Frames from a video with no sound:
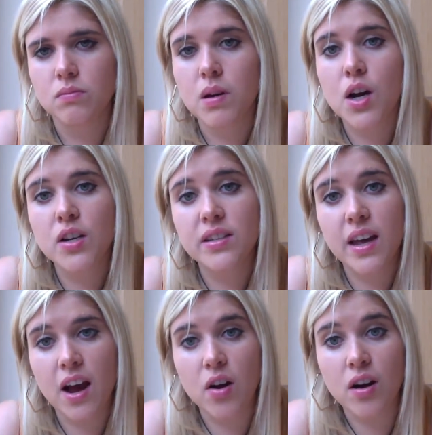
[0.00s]
Because
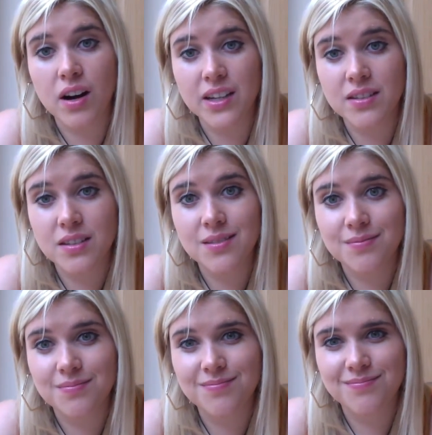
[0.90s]
they are nice.
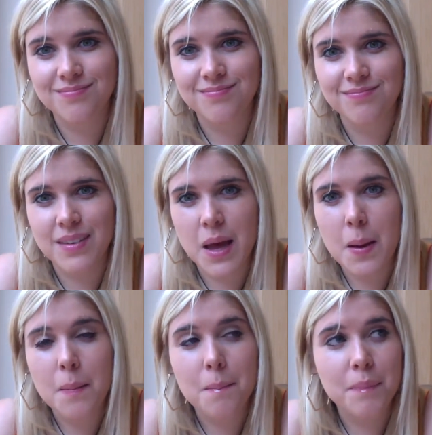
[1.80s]

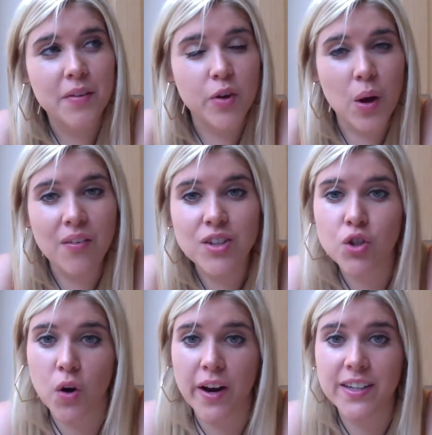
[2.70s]
If you haven't
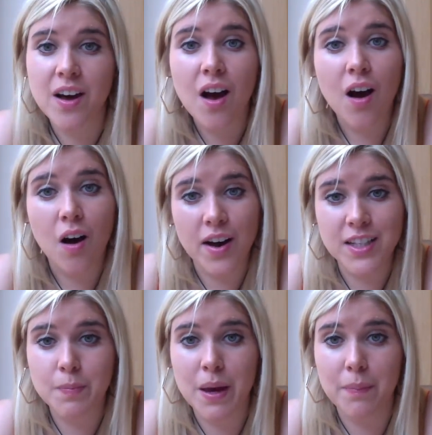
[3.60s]
tried
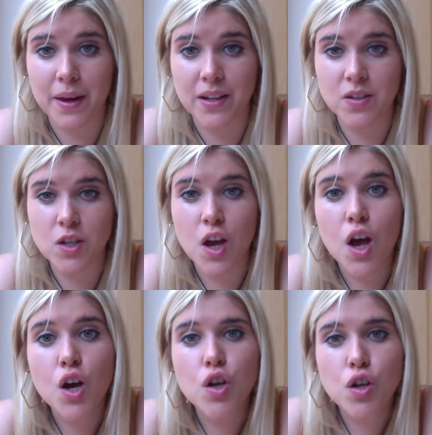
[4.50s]
Heinz baked beans,
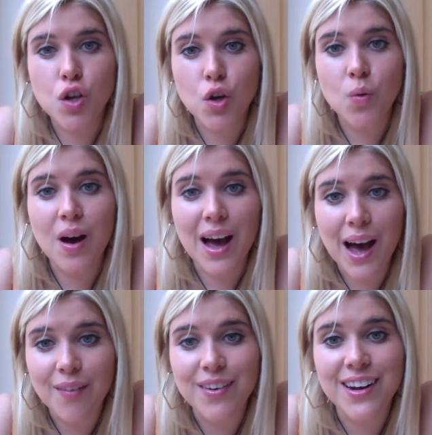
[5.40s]
you
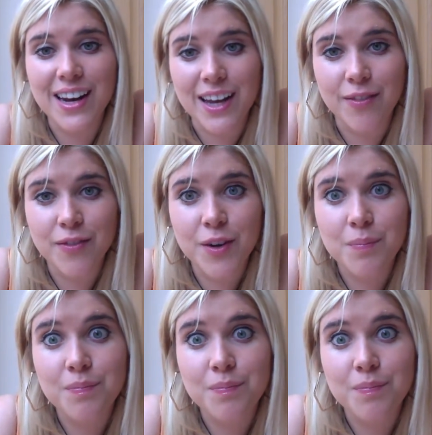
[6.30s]
haven't lived.